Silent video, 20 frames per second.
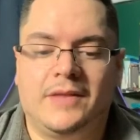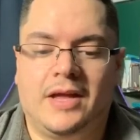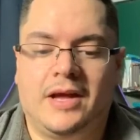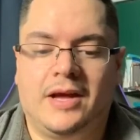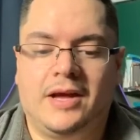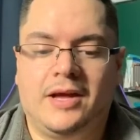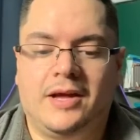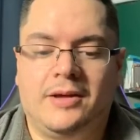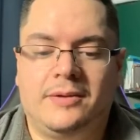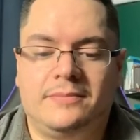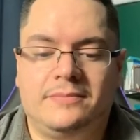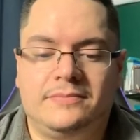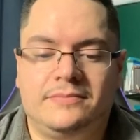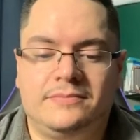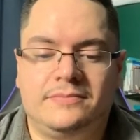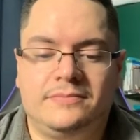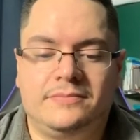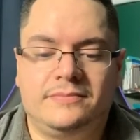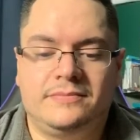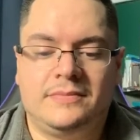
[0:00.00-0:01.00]

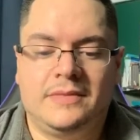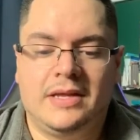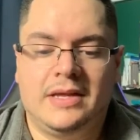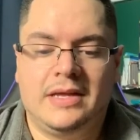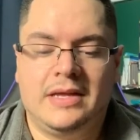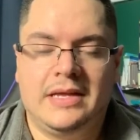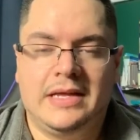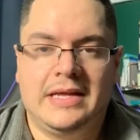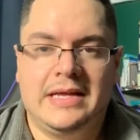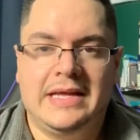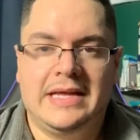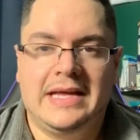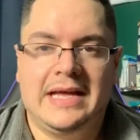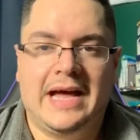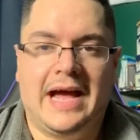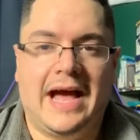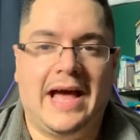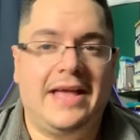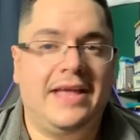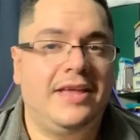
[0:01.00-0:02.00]
I
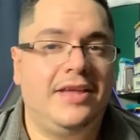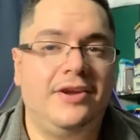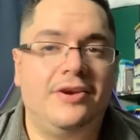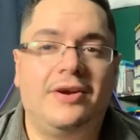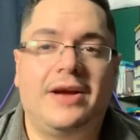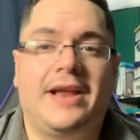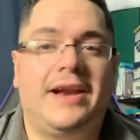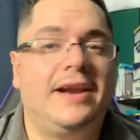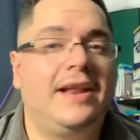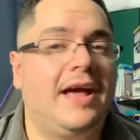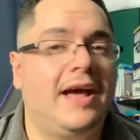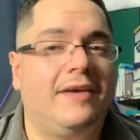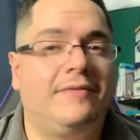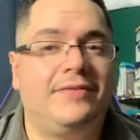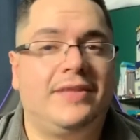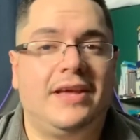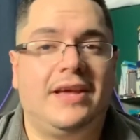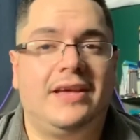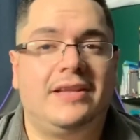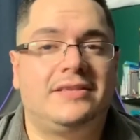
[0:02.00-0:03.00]
hear, I didn't have
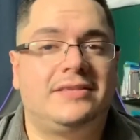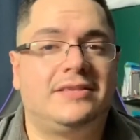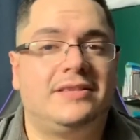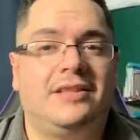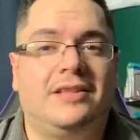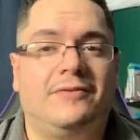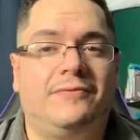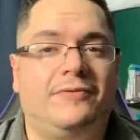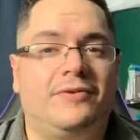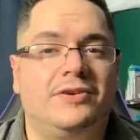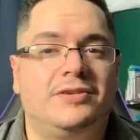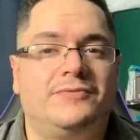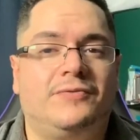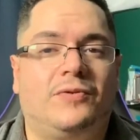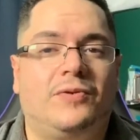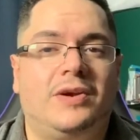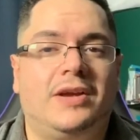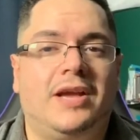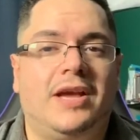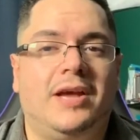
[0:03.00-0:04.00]
the first
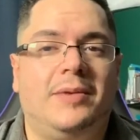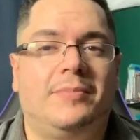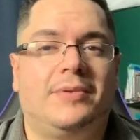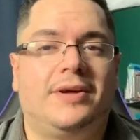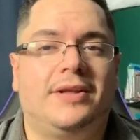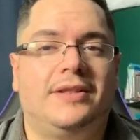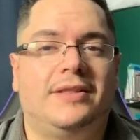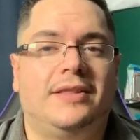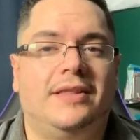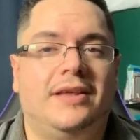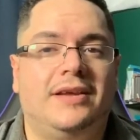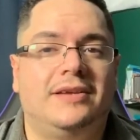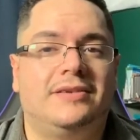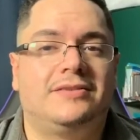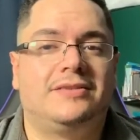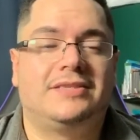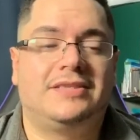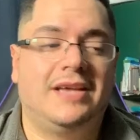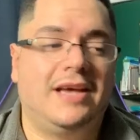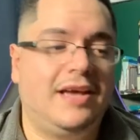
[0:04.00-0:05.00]
4K, but they
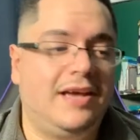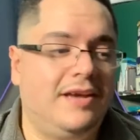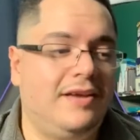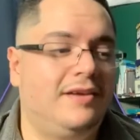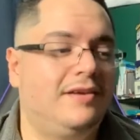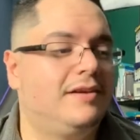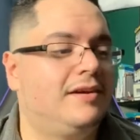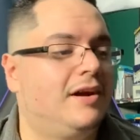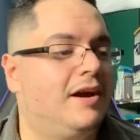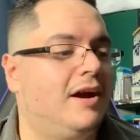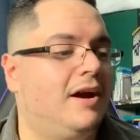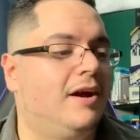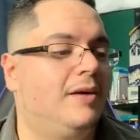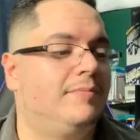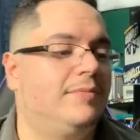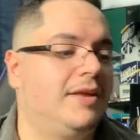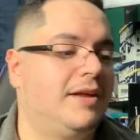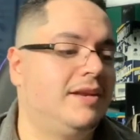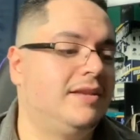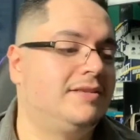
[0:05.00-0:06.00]
say
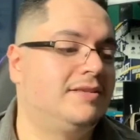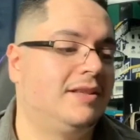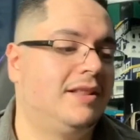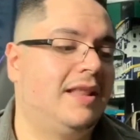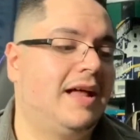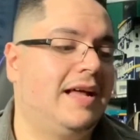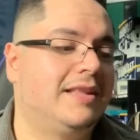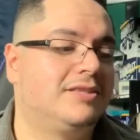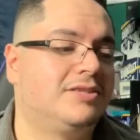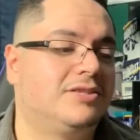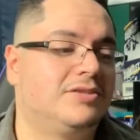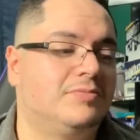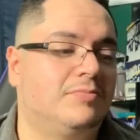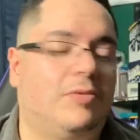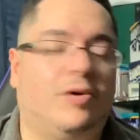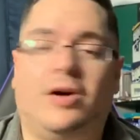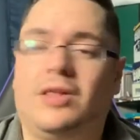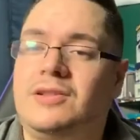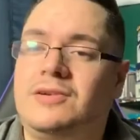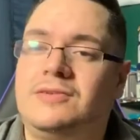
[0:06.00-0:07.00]
that it's a lot
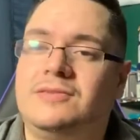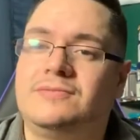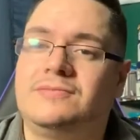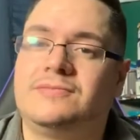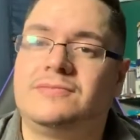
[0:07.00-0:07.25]
smaller.